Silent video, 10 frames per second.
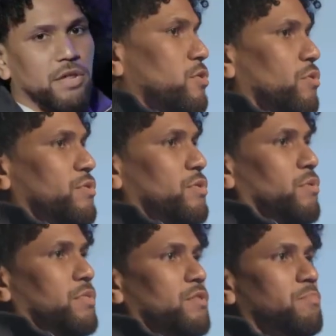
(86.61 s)
north and
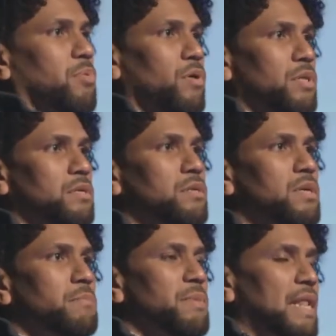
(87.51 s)
northeast Portland
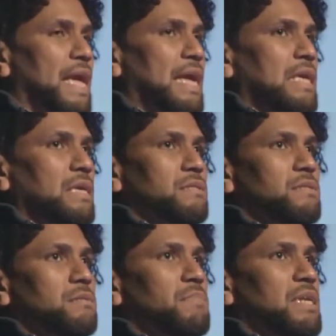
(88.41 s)
in the
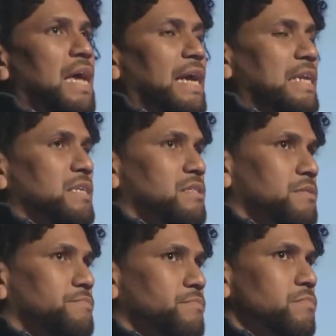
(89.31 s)
mid-'80s, mid-'90s,